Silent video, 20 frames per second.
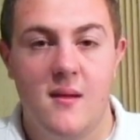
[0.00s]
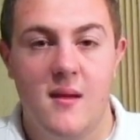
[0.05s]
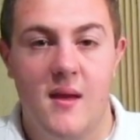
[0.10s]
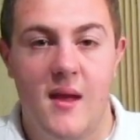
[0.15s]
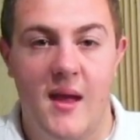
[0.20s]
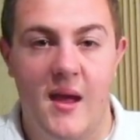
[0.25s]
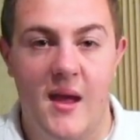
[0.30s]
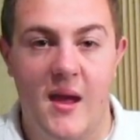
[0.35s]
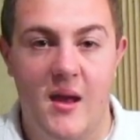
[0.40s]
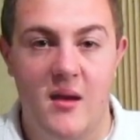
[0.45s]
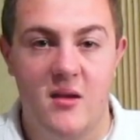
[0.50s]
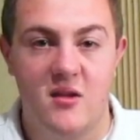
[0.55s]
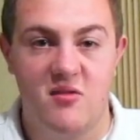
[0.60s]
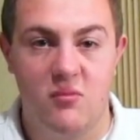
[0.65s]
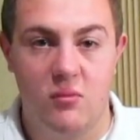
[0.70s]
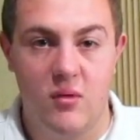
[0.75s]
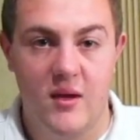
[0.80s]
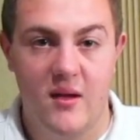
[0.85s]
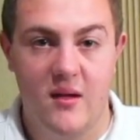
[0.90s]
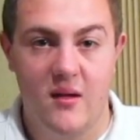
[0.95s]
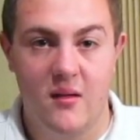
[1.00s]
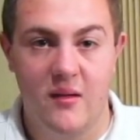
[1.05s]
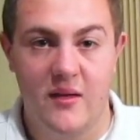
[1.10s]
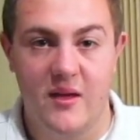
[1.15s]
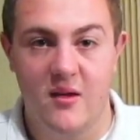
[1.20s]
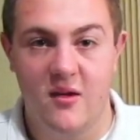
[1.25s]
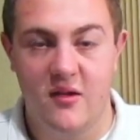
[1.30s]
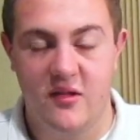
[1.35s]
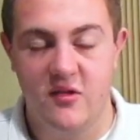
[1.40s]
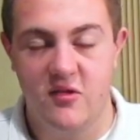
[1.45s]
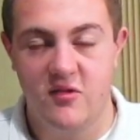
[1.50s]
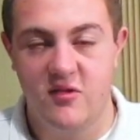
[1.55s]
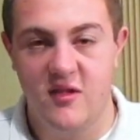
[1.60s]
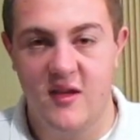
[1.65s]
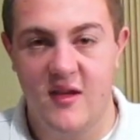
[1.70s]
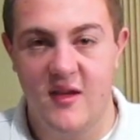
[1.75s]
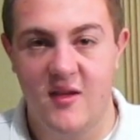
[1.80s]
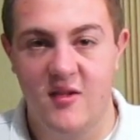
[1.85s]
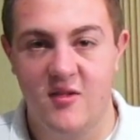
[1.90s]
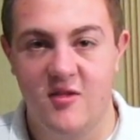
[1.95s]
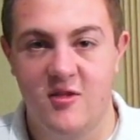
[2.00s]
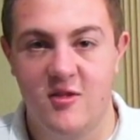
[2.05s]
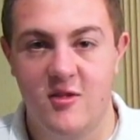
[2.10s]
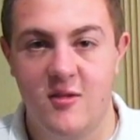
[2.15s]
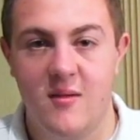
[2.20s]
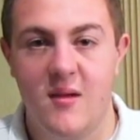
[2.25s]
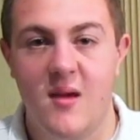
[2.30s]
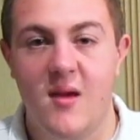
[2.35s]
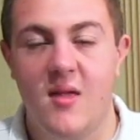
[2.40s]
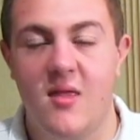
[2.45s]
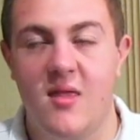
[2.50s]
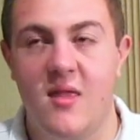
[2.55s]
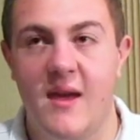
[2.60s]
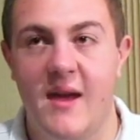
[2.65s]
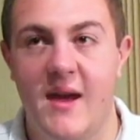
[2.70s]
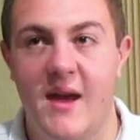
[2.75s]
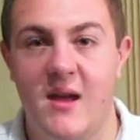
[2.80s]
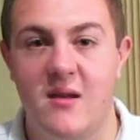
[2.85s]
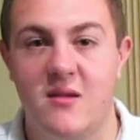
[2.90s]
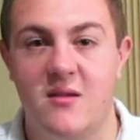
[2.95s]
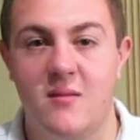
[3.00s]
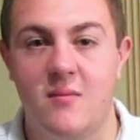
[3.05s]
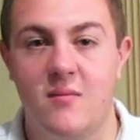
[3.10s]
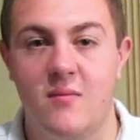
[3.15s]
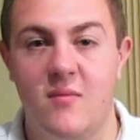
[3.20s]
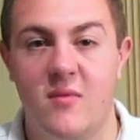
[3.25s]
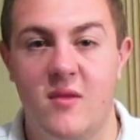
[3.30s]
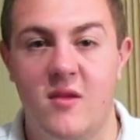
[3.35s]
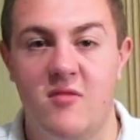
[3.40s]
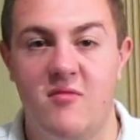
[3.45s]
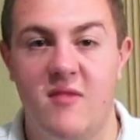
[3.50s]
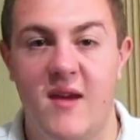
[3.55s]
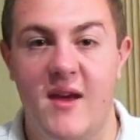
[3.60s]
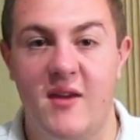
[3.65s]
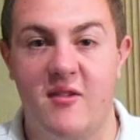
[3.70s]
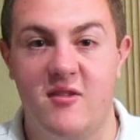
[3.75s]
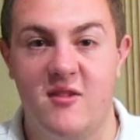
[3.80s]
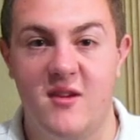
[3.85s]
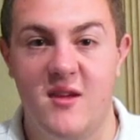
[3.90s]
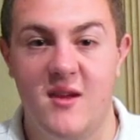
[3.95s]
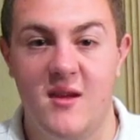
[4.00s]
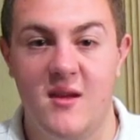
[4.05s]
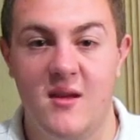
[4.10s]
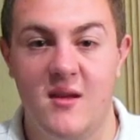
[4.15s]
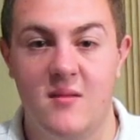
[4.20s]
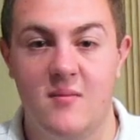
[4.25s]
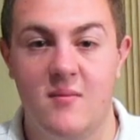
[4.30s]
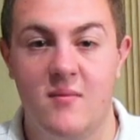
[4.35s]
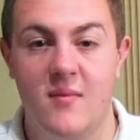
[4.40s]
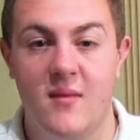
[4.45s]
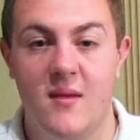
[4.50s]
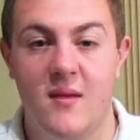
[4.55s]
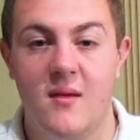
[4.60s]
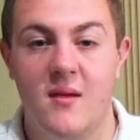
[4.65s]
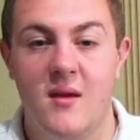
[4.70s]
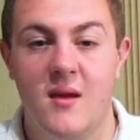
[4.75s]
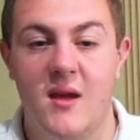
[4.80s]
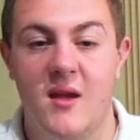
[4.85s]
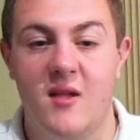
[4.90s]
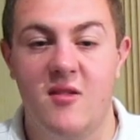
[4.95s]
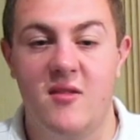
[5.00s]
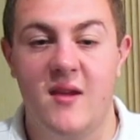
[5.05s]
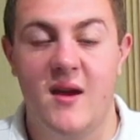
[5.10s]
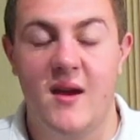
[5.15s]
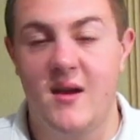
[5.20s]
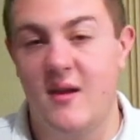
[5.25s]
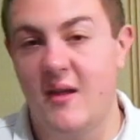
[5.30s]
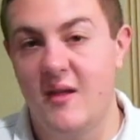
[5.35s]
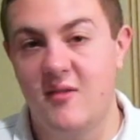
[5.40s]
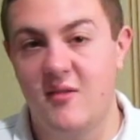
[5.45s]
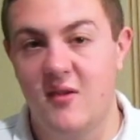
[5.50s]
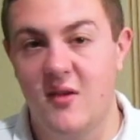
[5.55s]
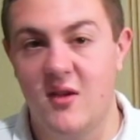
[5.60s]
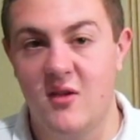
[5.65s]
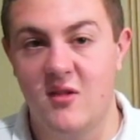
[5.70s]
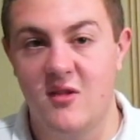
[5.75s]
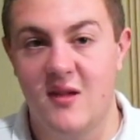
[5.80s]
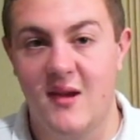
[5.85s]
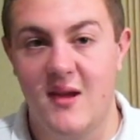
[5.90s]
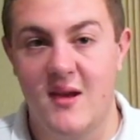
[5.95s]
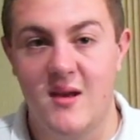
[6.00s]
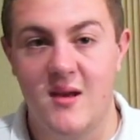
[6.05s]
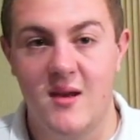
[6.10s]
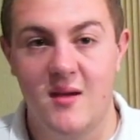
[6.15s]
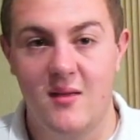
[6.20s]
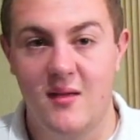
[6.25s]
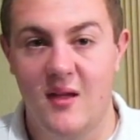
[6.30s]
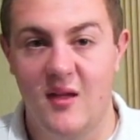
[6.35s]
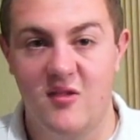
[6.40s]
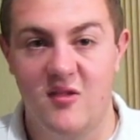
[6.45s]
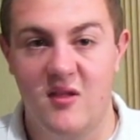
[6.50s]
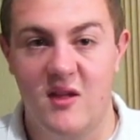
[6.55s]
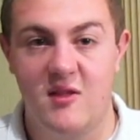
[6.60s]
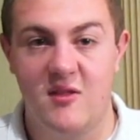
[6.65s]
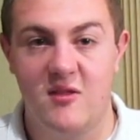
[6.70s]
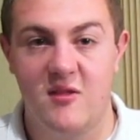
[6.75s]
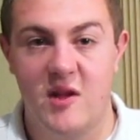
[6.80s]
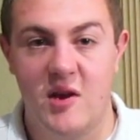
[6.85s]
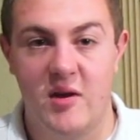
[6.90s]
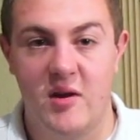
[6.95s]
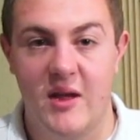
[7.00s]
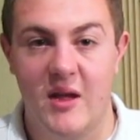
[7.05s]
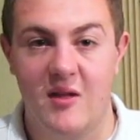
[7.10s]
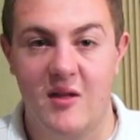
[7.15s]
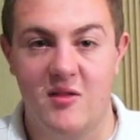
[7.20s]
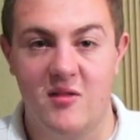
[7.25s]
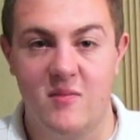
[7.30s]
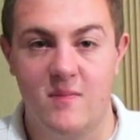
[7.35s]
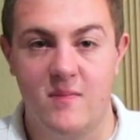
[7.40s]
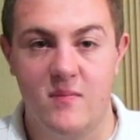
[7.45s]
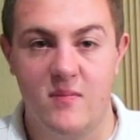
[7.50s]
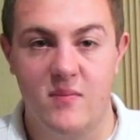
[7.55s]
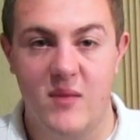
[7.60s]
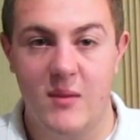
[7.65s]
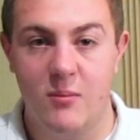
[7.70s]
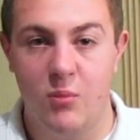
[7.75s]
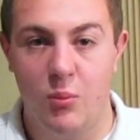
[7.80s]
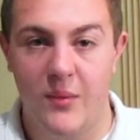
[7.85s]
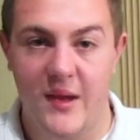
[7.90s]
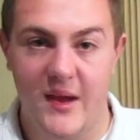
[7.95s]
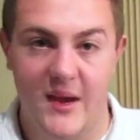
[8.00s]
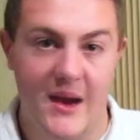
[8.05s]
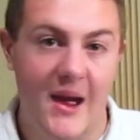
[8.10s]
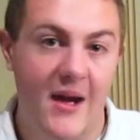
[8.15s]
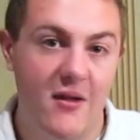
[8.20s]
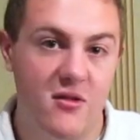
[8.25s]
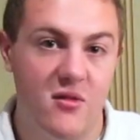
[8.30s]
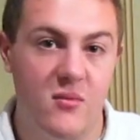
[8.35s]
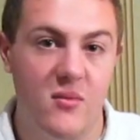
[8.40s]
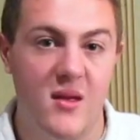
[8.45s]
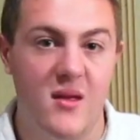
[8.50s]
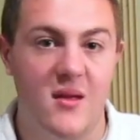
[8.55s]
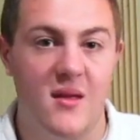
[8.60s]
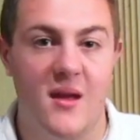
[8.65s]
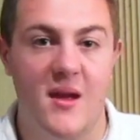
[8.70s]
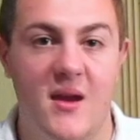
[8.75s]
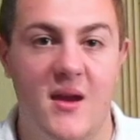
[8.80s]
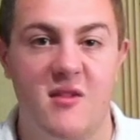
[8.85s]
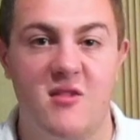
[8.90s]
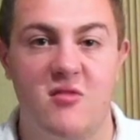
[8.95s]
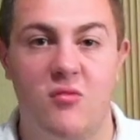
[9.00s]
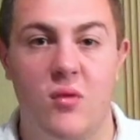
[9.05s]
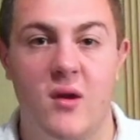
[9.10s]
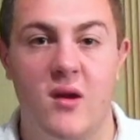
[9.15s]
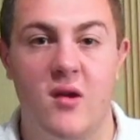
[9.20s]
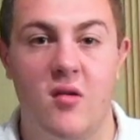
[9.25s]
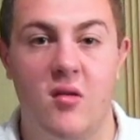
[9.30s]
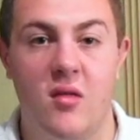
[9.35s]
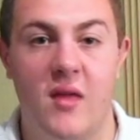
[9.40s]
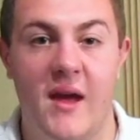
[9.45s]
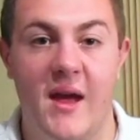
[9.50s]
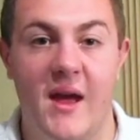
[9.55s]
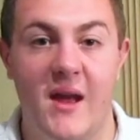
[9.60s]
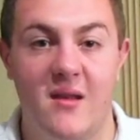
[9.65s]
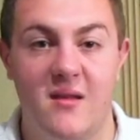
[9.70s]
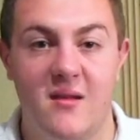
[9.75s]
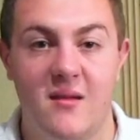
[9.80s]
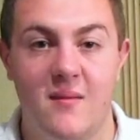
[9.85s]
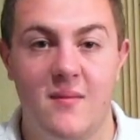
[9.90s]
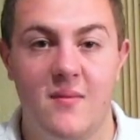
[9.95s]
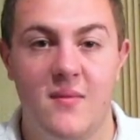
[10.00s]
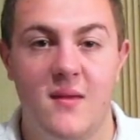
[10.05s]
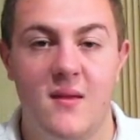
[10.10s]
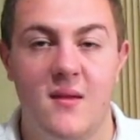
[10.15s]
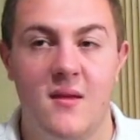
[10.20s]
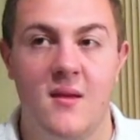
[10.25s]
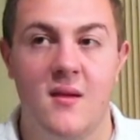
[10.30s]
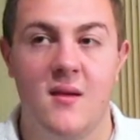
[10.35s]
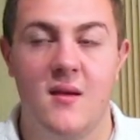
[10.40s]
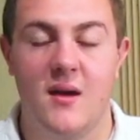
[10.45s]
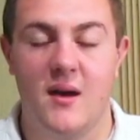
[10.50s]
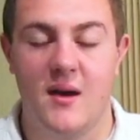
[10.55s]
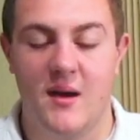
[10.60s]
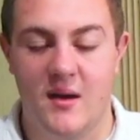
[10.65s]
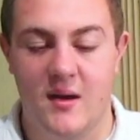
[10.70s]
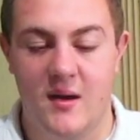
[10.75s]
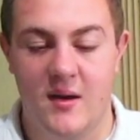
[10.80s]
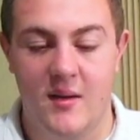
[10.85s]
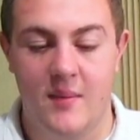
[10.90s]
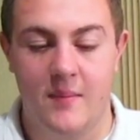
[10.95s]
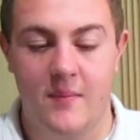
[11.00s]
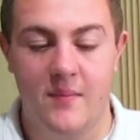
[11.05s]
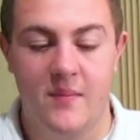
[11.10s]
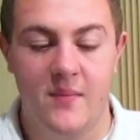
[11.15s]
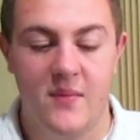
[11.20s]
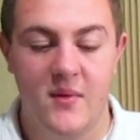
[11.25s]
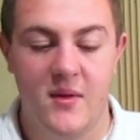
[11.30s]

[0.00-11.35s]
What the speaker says: And as well, he also says that this vaccine is not nearly as necessary as people make it out to be, as well that and